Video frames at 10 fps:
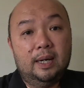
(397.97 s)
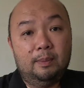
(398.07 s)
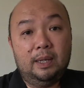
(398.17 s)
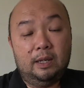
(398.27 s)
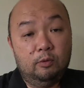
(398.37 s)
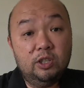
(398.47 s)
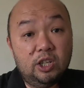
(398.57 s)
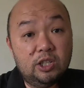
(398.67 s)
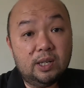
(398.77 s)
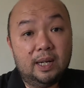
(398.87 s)
I mean, it won't
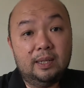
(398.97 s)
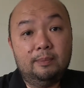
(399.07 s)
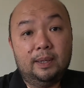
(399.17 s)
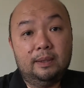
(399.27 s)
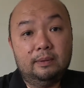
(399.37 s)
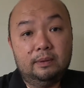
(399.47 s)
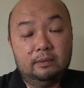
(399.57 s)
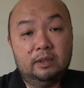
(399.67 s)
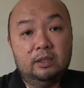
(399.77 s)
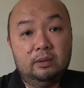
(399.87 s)
change color, but
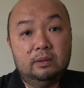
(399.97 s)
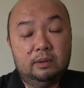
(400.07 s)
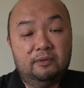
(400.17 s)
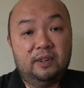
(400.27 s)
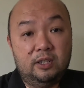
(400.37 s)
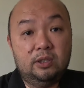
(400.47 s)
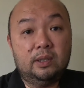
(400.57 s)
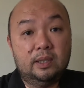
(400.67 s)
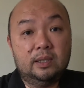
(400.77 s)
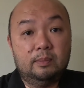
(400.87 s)
you know, the
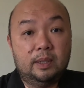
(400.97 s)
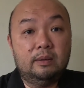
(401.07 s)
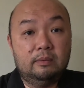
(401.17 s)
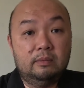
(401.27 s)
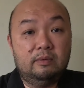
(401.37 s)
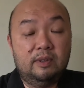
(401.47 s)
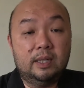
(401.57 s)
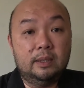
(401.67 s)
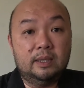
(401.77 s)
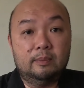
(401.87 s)
finishing is a bit
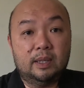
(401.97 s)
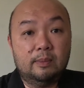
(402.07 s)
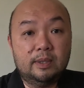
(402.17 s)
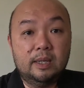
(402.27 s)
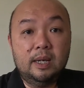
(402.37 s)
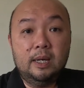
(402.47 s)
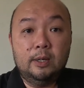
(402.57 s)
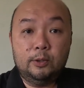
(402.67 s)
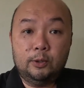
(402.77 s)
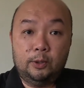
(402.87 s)
weird sometimes.
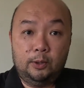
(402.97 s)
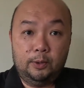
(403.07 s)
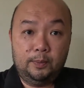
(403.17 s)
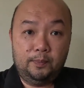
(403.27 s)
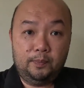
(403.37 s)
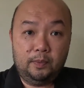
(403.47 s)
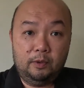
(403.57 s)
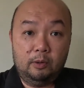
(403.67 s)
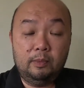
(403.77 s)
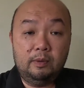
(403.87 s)
So
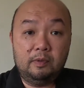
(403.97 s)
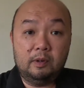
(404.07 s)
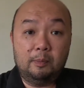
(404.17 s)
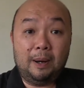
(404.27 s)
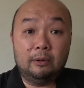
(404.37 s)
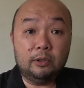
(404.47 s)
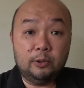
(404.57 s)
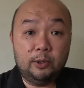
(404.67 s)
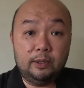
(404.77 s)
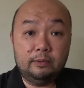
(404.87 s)
normally we will powder
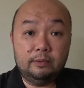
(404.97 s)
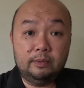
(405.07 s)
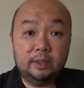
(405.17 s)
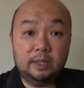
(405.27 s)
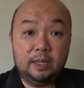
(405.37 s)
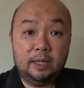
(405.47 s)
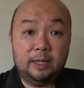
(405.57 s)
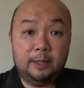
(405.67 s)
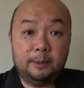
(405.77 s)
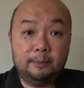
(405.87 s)
coat
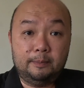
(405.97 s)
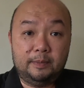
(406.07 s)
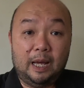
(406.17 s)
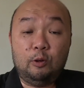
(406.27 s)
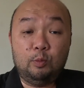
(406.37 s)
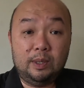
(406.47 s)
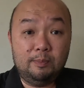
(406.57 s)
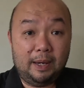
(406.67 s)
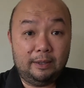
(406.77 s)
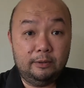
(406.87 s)
the
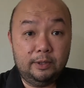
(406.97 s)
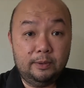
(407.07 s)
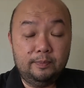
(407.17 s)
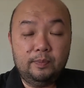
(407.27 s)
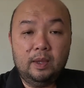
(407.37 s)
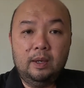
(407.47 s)
aluminum panels.